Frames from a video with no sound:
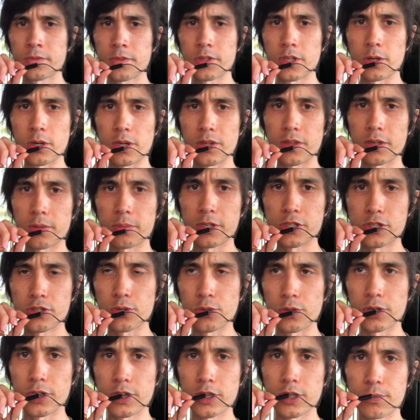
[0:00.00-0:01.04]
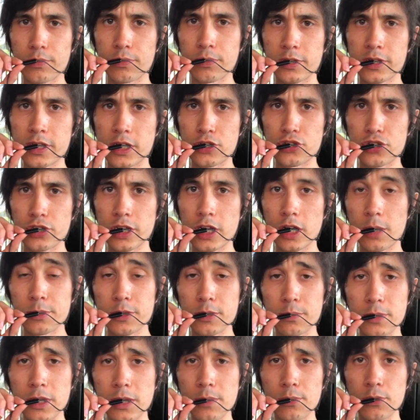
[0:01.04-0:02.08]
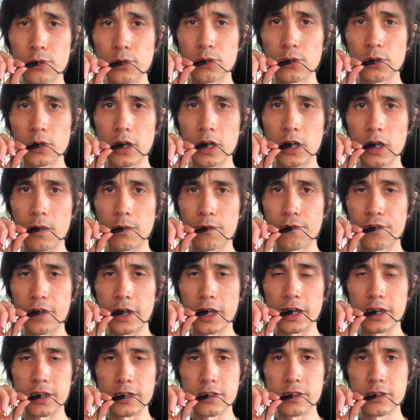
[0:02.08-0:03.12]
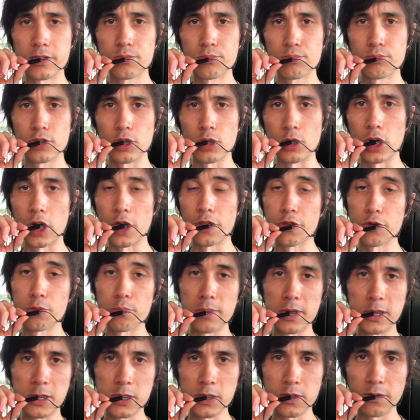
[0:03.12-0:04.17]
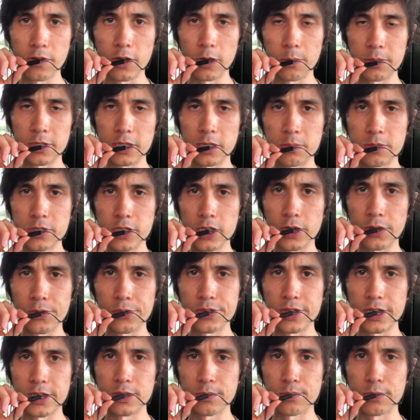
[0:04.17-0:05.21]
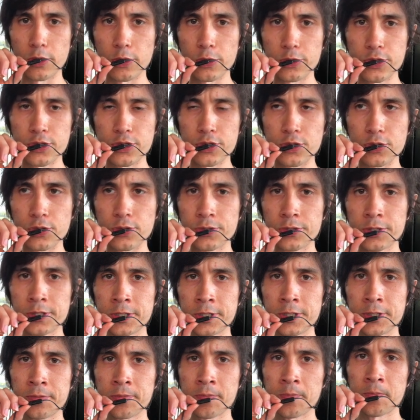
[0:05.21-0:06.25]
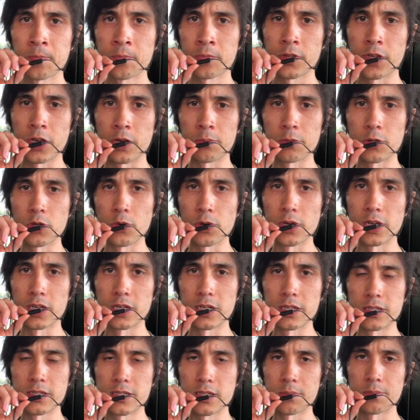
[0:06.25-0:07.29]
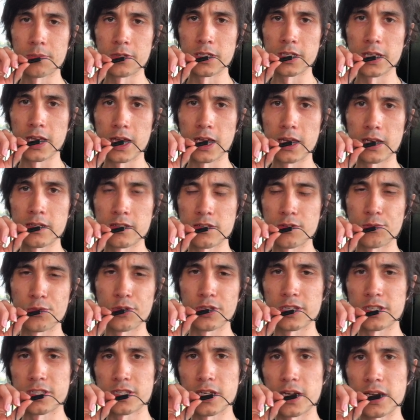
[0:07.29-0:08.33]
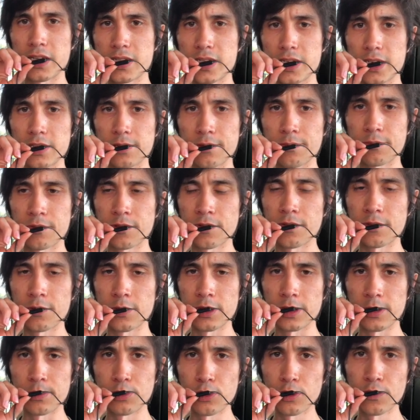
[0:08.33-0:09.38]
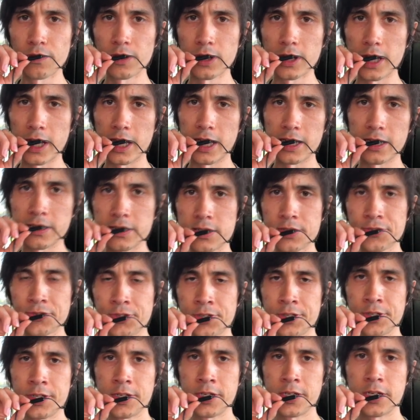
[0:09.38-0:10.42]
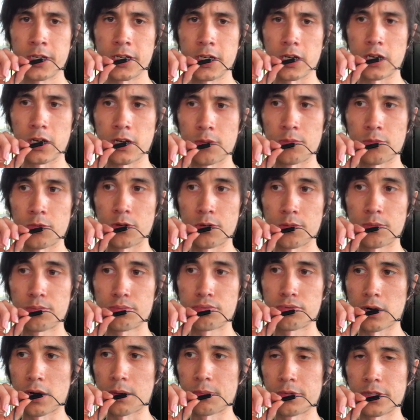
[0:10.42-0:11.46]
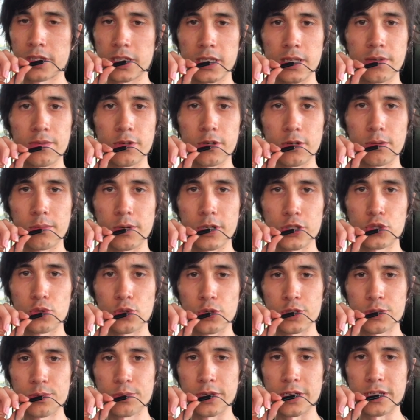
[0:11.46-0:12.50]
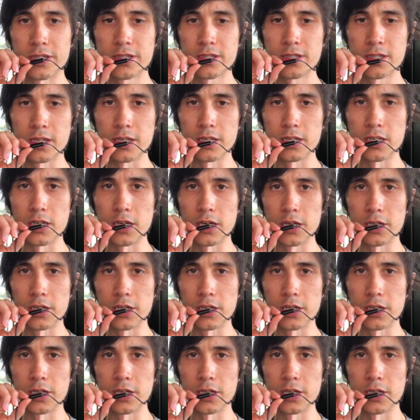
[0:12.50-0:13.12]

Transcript: I think my story could potentially help some people find, other means of helping themselves as opposed to going in something that isn't really scientifically proven and will probably leave you in a much worse place than